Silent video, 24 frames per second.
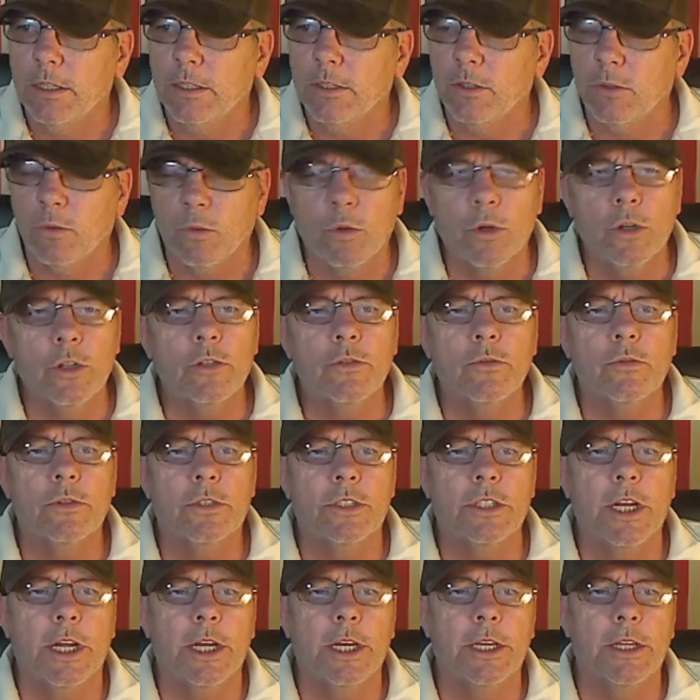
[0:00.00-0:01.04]
the words was
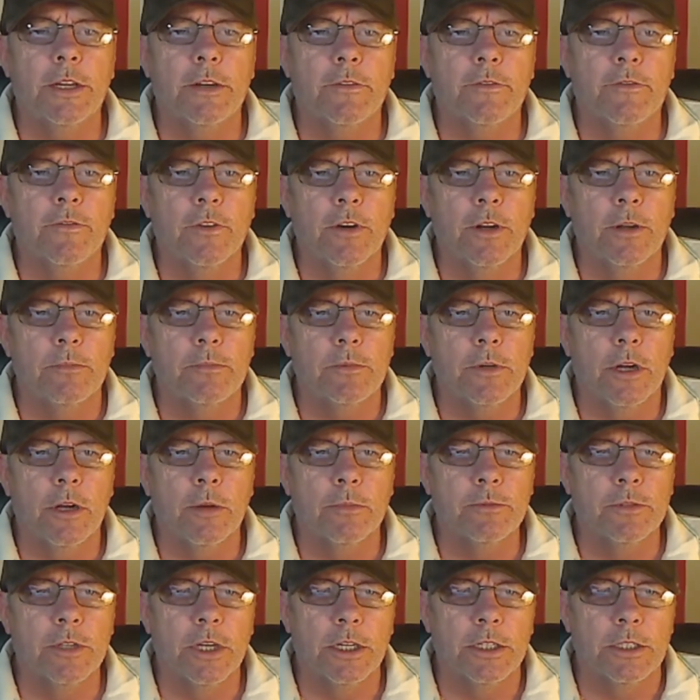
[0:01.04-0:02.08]
taken and flipped
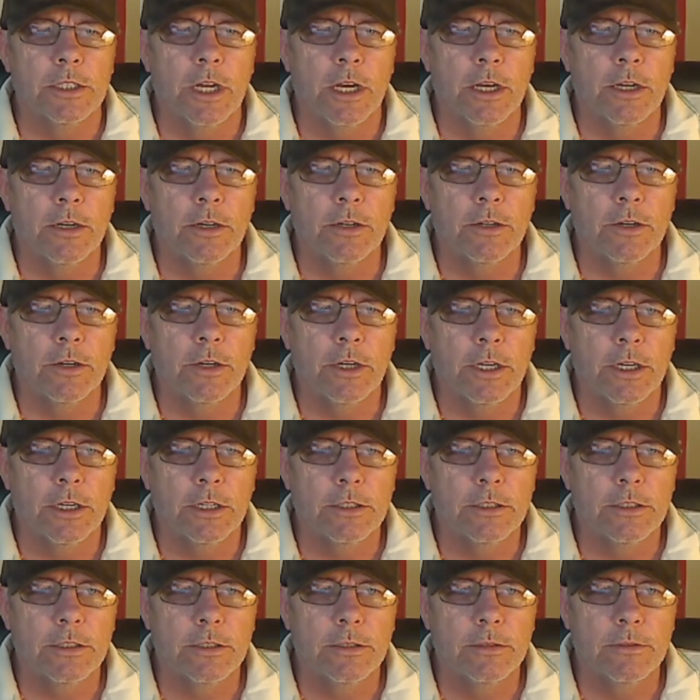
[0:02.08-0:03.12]
upside down on their
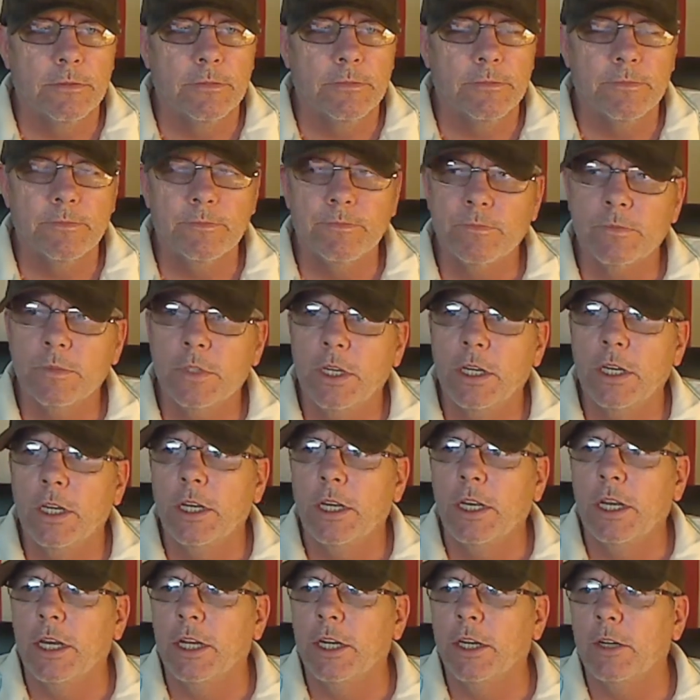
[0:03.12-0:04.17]
heads,
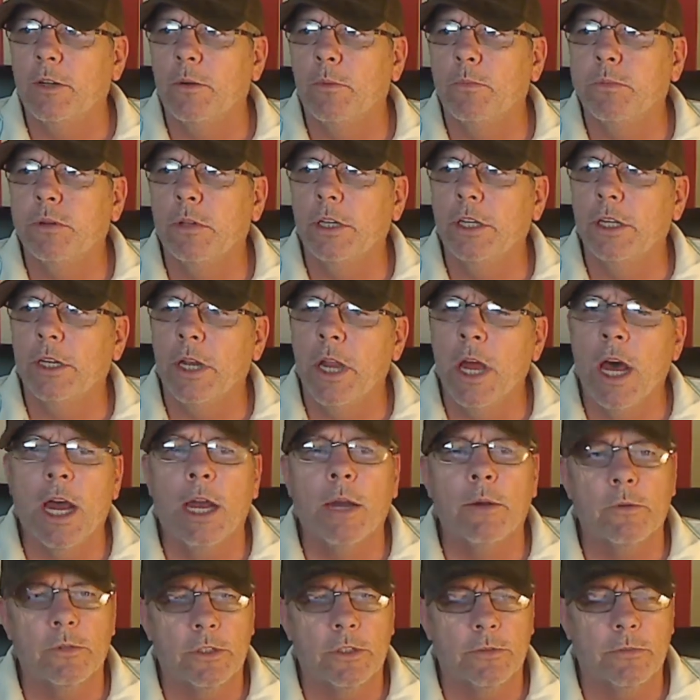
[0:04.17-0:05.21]
and a complete lie
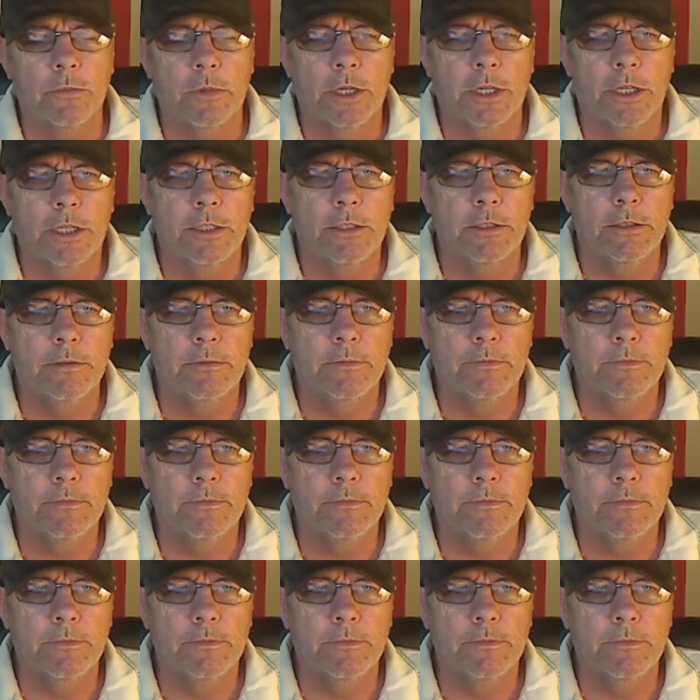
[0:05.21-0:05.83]
was made.